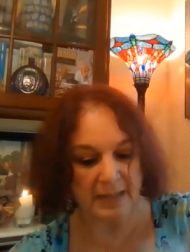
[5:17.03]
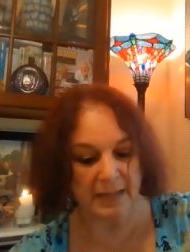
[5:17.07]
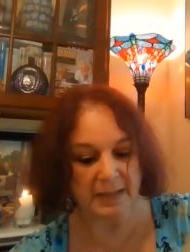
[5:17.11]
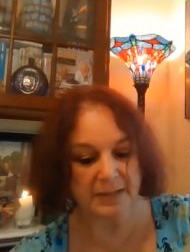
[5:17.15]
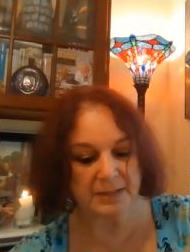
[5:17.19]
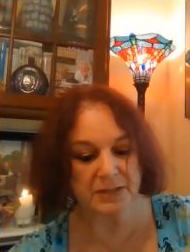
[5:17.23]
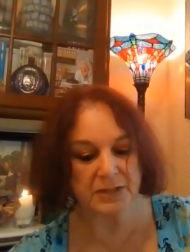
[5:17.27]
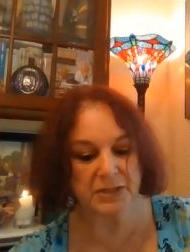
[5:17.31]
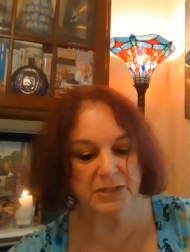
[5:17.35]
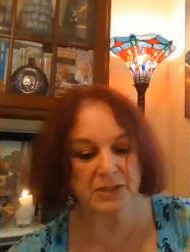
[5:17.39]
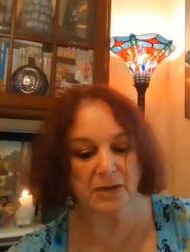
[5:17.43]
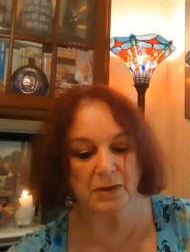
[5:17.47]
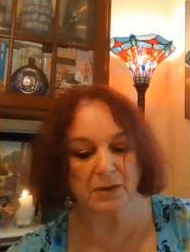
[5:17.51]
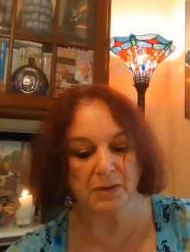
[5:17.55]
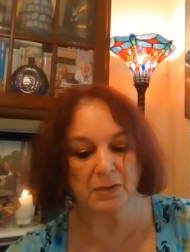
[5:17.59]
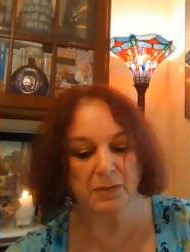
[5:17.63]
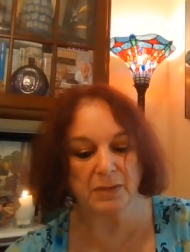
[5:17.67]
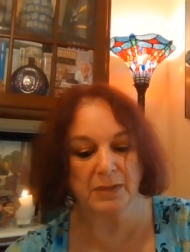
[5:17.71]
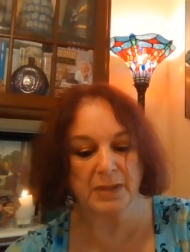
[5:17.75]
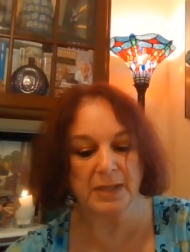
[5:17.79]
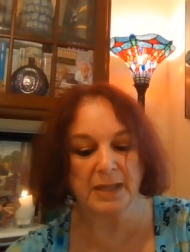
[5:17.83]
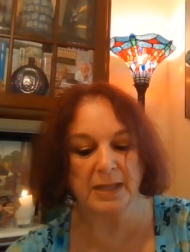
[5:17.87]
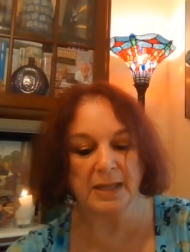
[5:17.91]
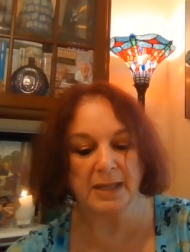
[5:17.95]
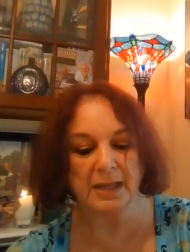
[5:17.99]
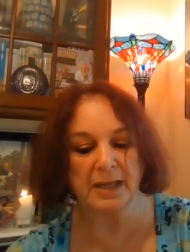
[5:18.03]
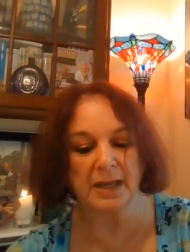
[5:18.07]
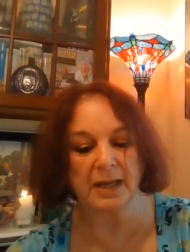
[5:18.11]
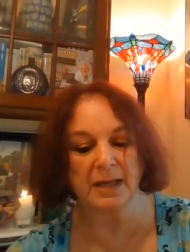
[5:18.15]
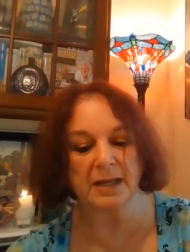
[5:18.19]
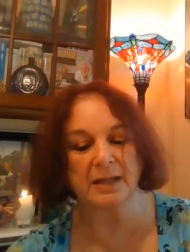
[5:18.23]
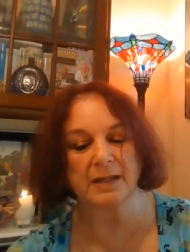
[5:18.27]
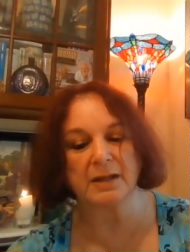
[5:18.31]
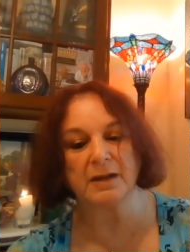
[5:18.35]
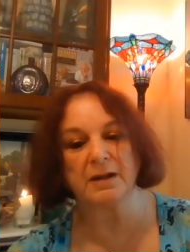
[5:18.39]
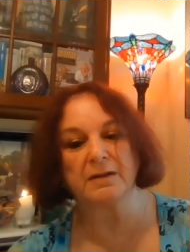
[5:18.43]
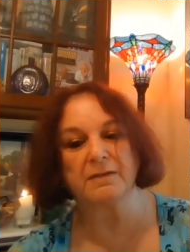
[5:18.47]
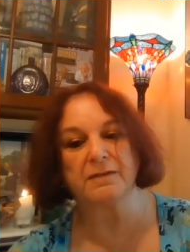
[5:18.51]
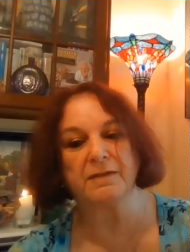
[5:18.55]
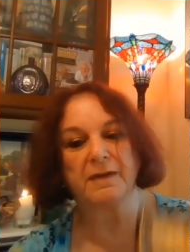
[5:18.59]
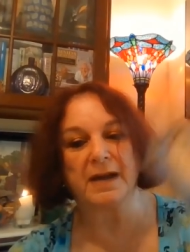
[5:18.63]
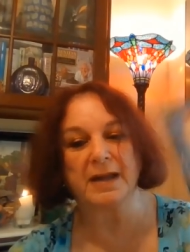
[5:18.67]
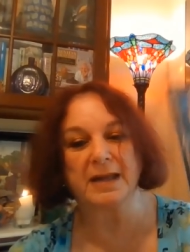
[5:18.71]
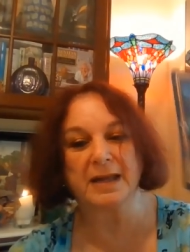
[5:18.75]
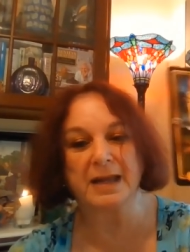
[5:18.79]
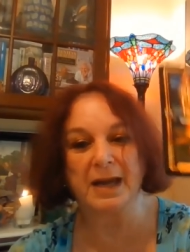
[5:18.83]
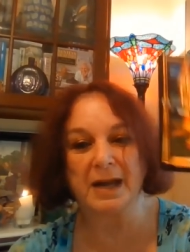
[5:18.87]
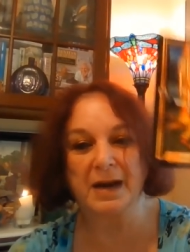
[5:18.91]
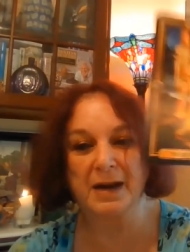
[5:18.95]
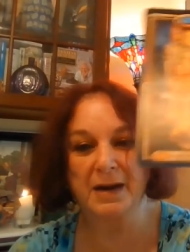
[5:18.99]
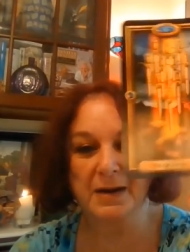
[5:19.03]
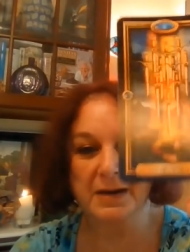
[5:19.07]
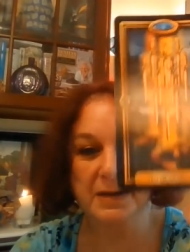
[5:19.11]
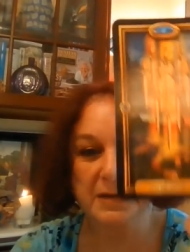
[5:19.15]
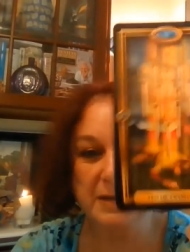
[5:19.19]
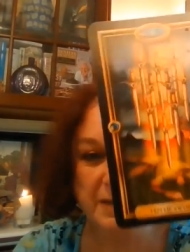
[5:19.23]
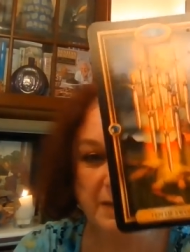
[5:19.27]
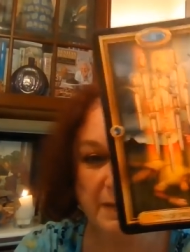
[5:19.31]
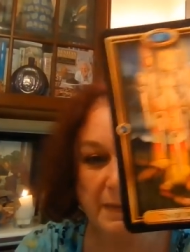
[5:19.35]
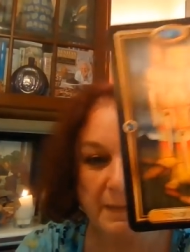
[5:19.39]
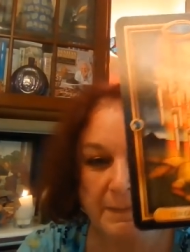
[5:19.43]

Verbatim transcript: So the clarifying card